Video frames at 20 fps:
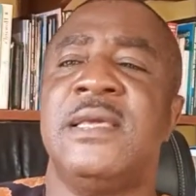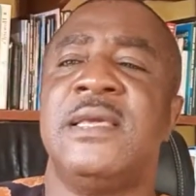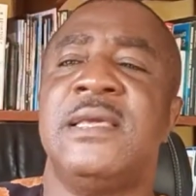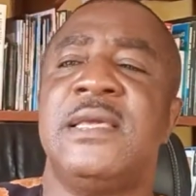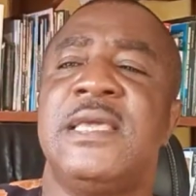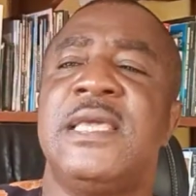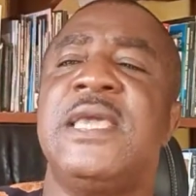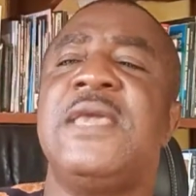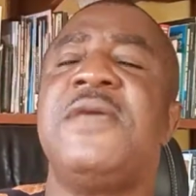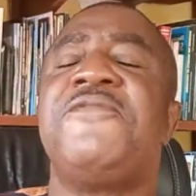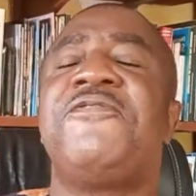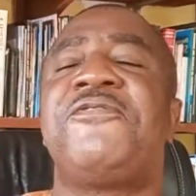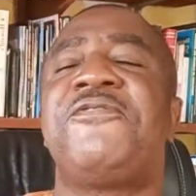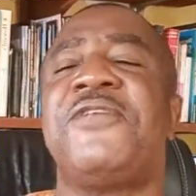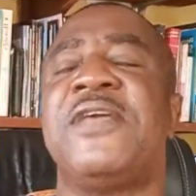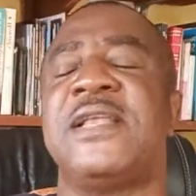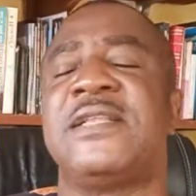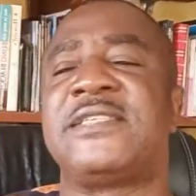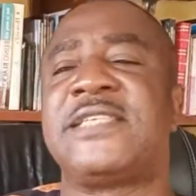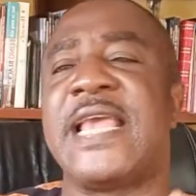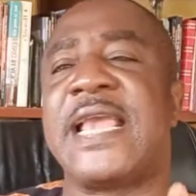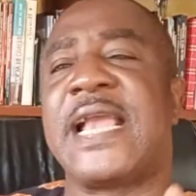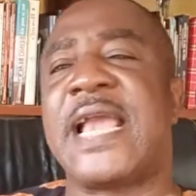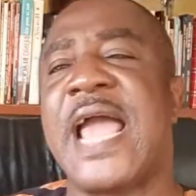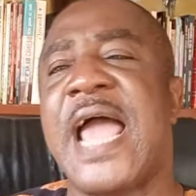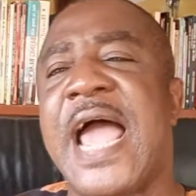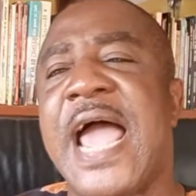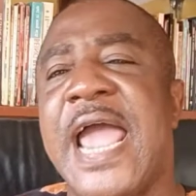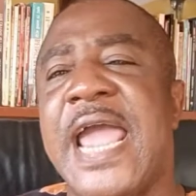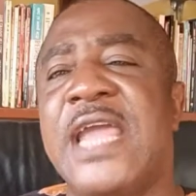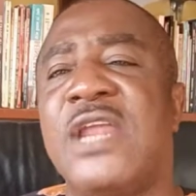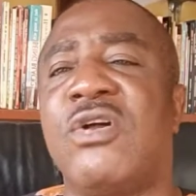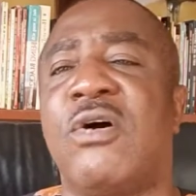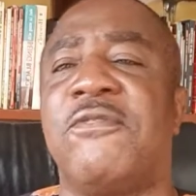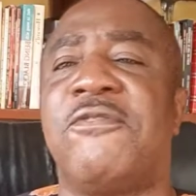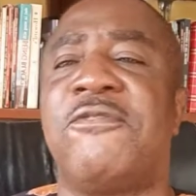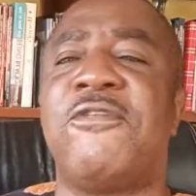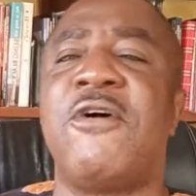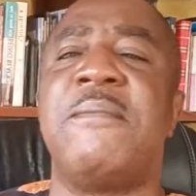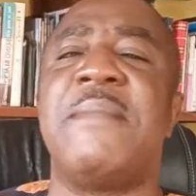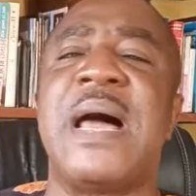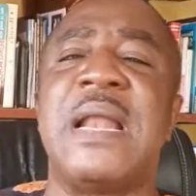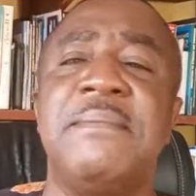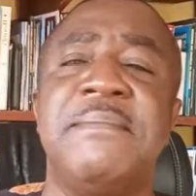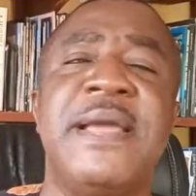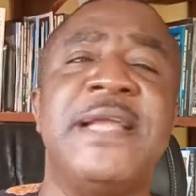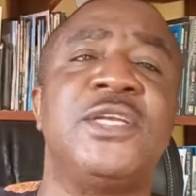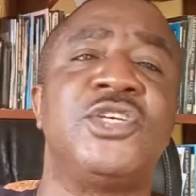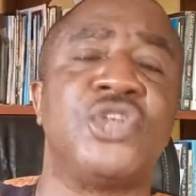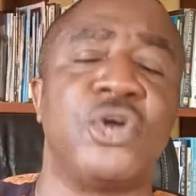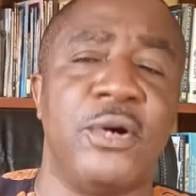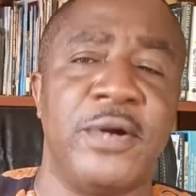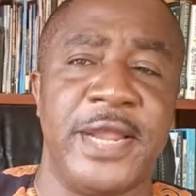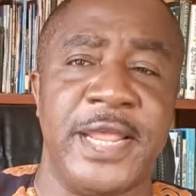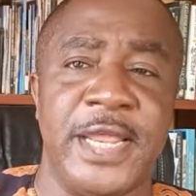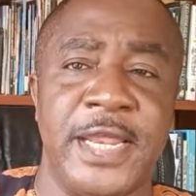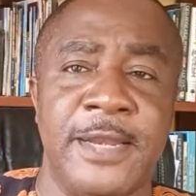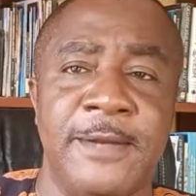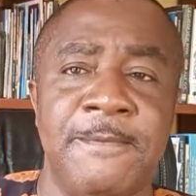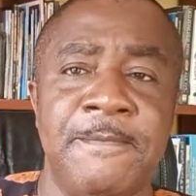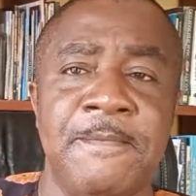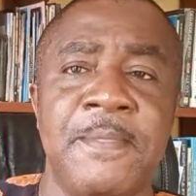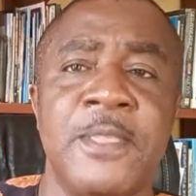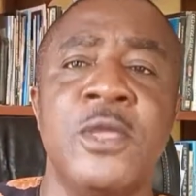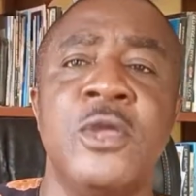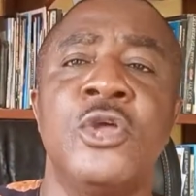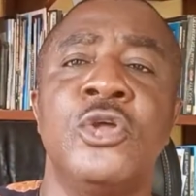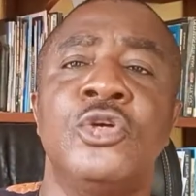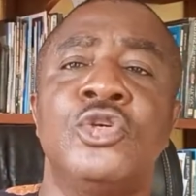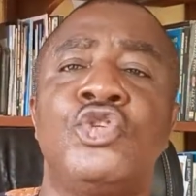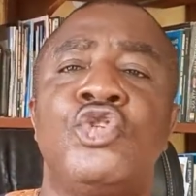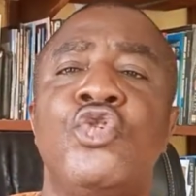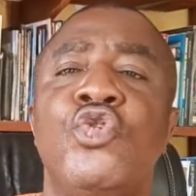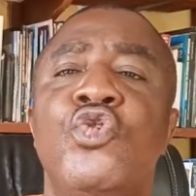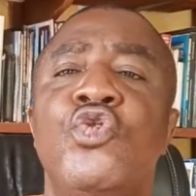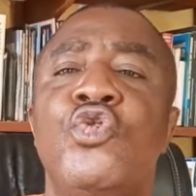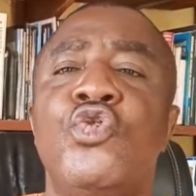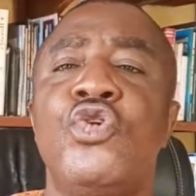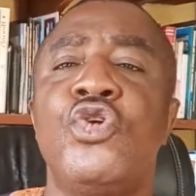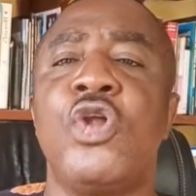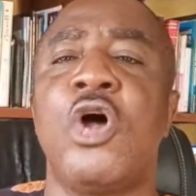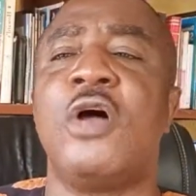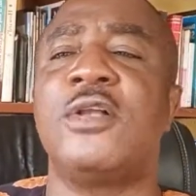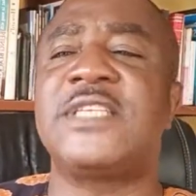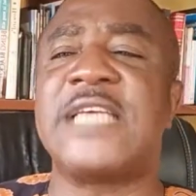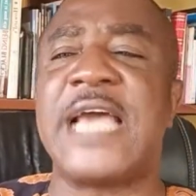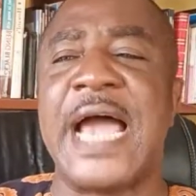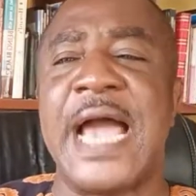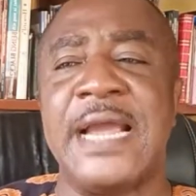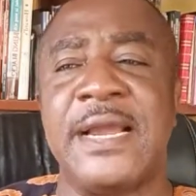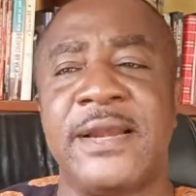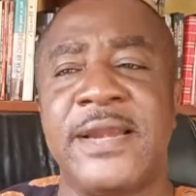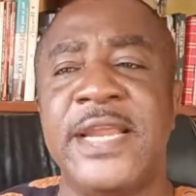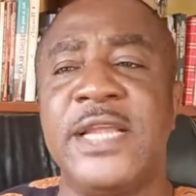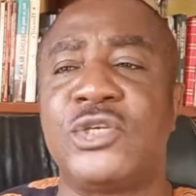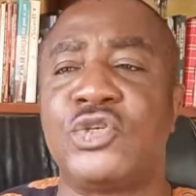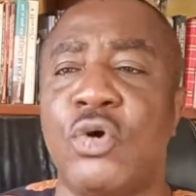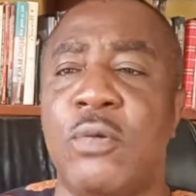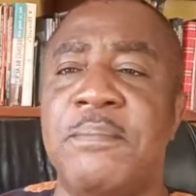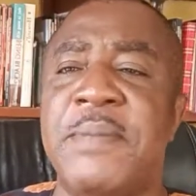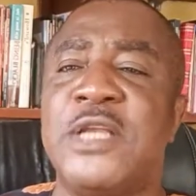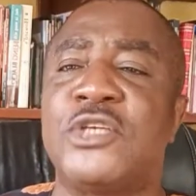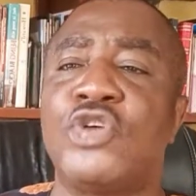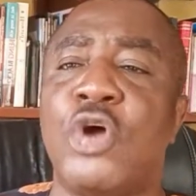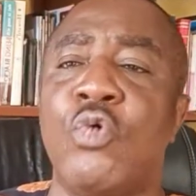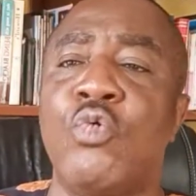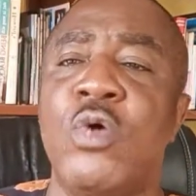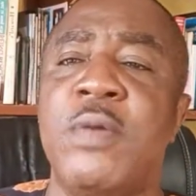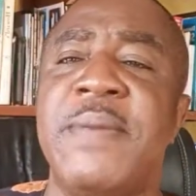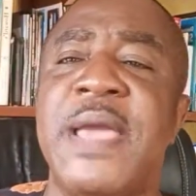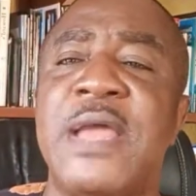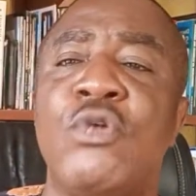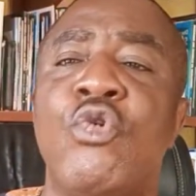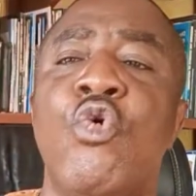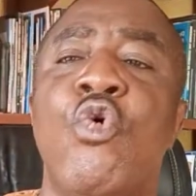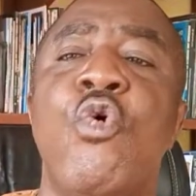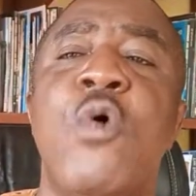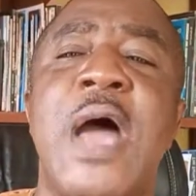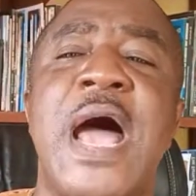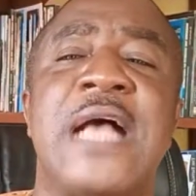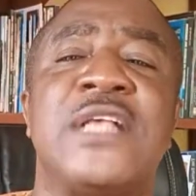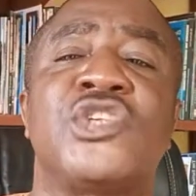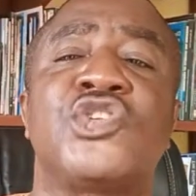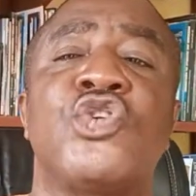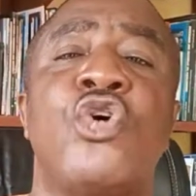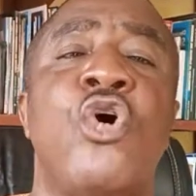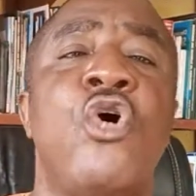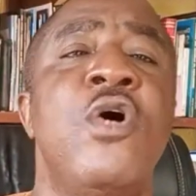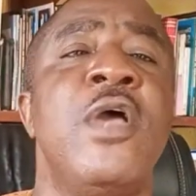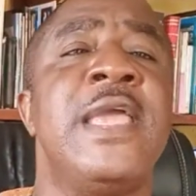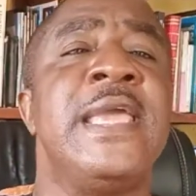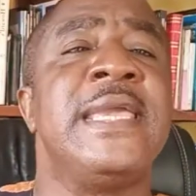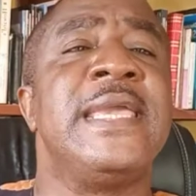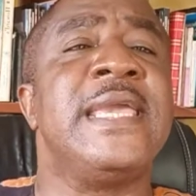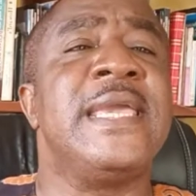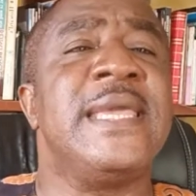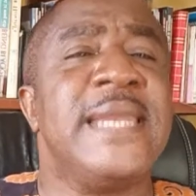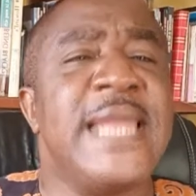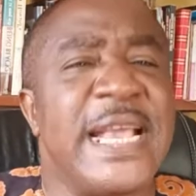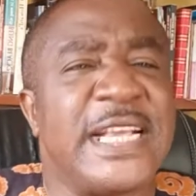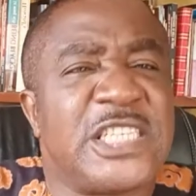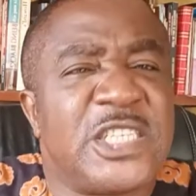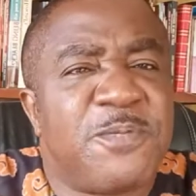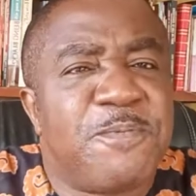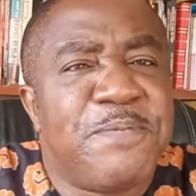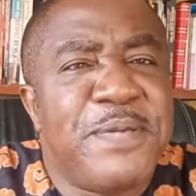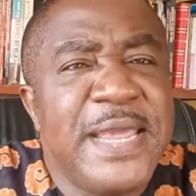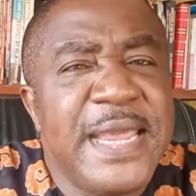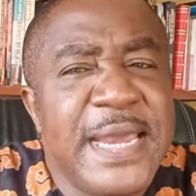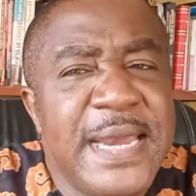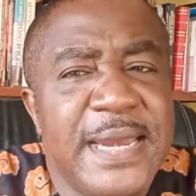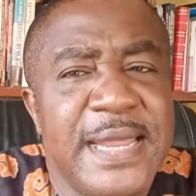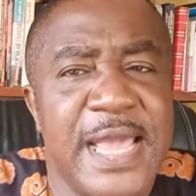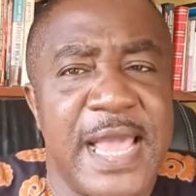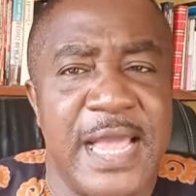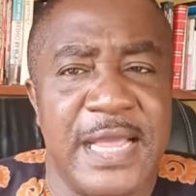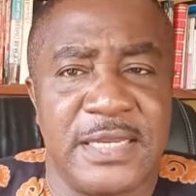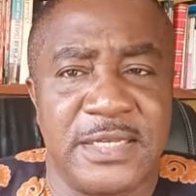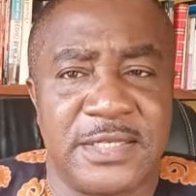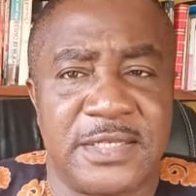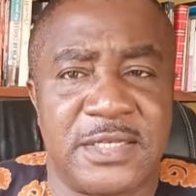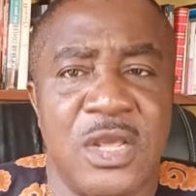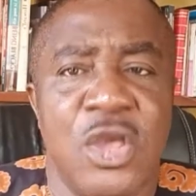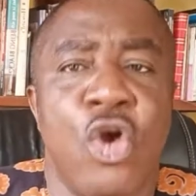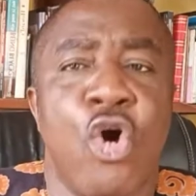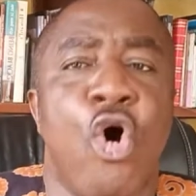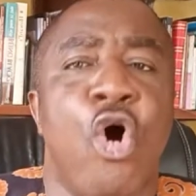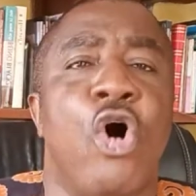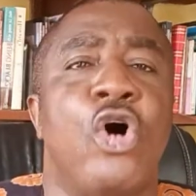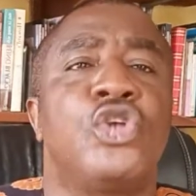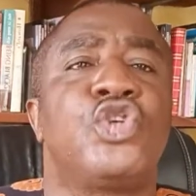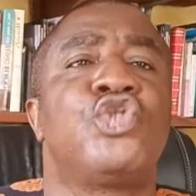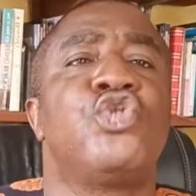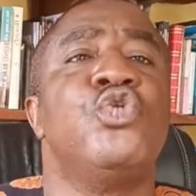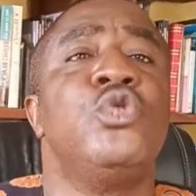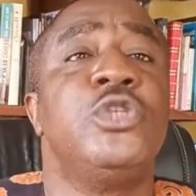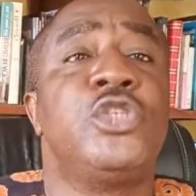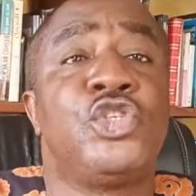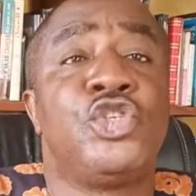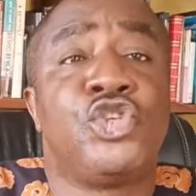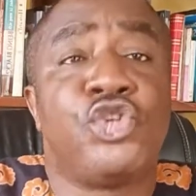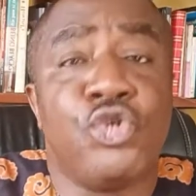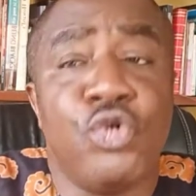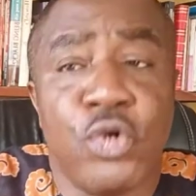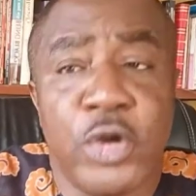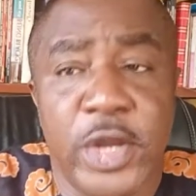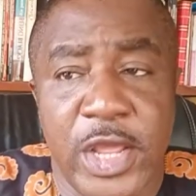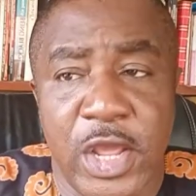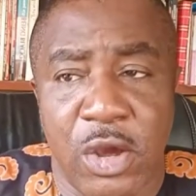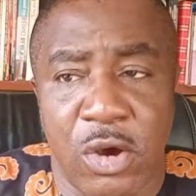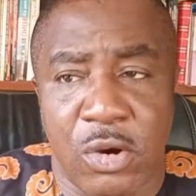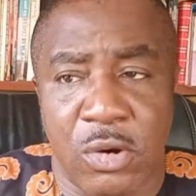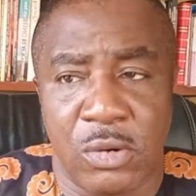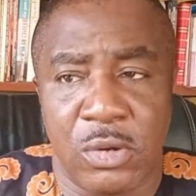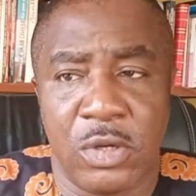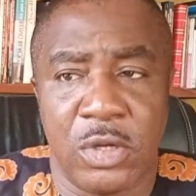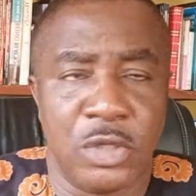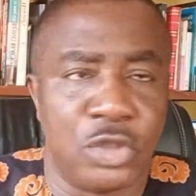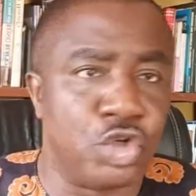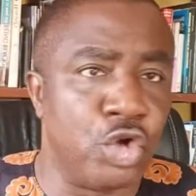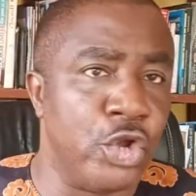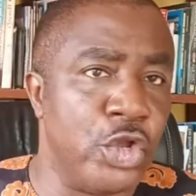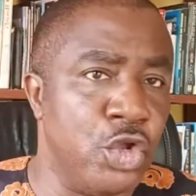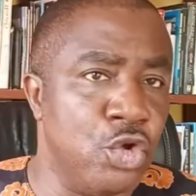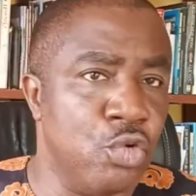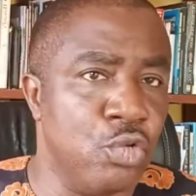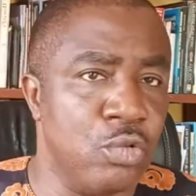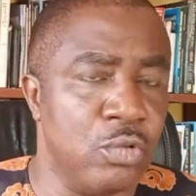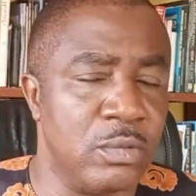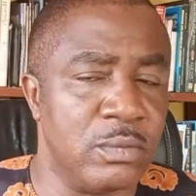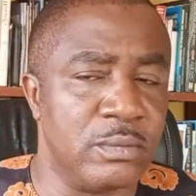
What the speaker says: If it's a kind of formal mentoring, do not agree to mentor women who are so inexperienced or too junior to you.